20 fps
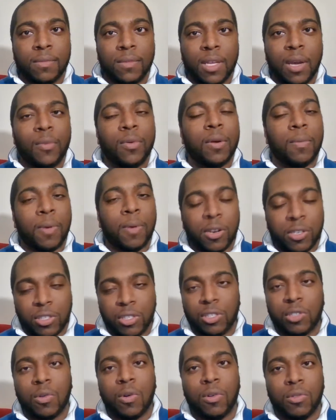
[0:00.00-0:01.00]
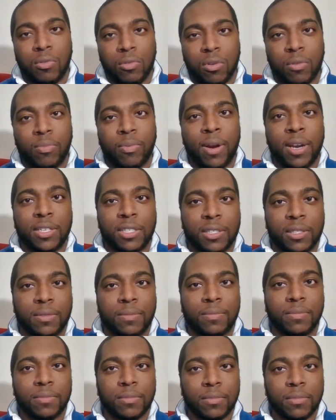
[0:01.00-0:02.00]
And when a person is going through depression,
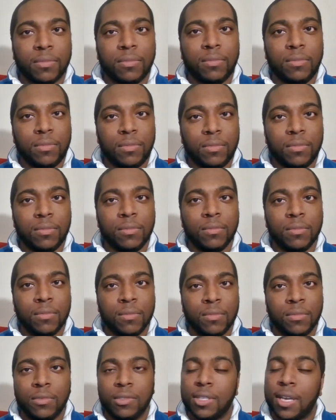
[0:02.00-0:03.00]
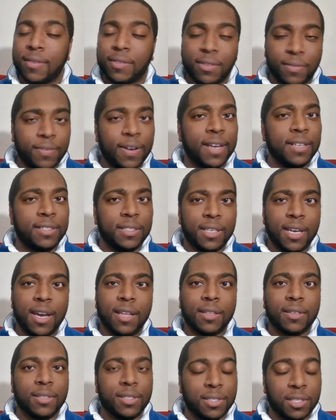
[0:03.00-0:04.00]
you have to fight
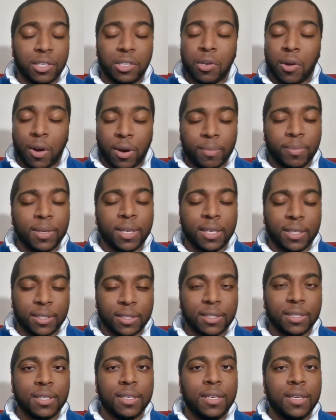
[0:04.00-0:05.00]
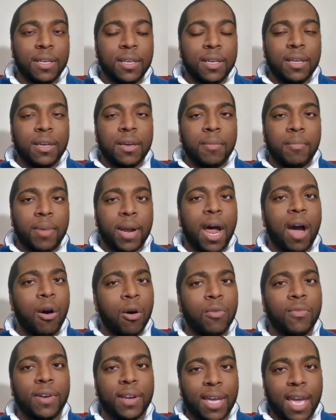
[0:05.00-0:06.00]
together. It's a dark place. But I
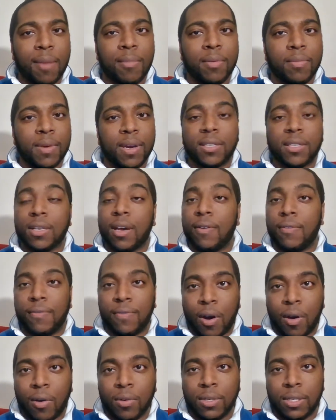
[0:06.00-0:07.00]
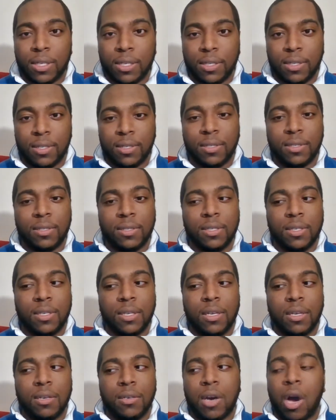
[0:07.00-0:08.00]
overcame it because I fought.
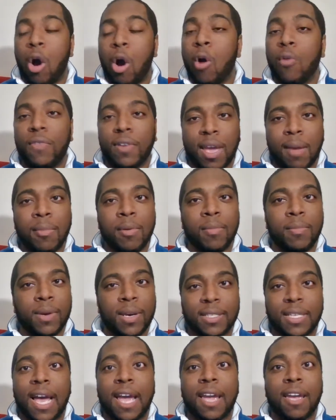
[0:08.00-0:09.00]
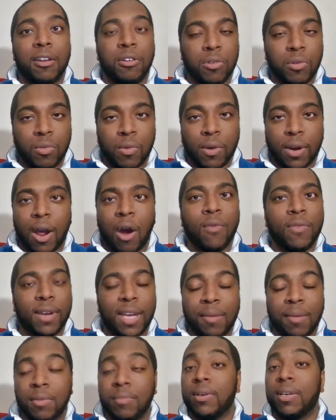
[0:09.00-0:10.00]
I overcame it because I endured. I
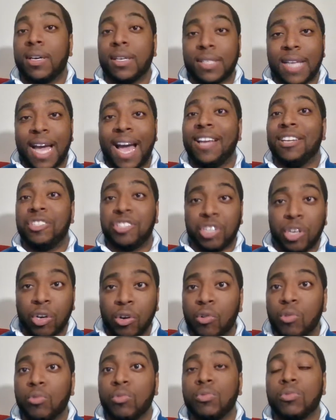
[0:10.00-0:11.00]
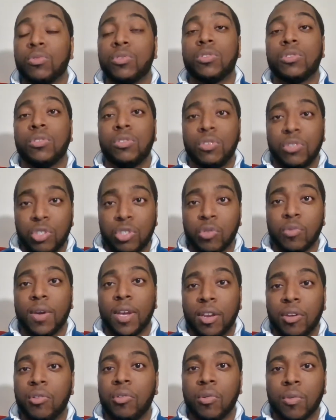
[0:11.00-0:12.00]
overcame it because I chose to
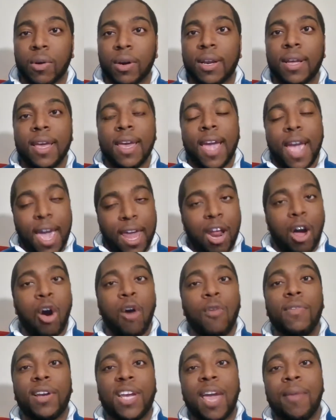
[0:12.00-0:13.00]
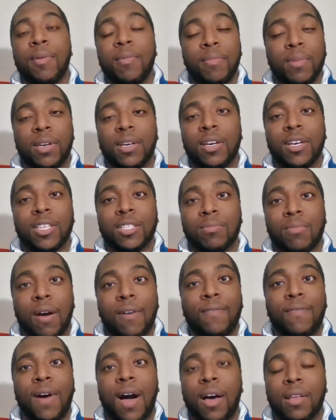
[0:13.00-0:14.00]
endure. And I overcame it because my
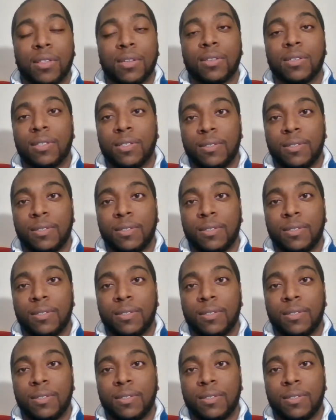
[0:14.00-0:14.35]
father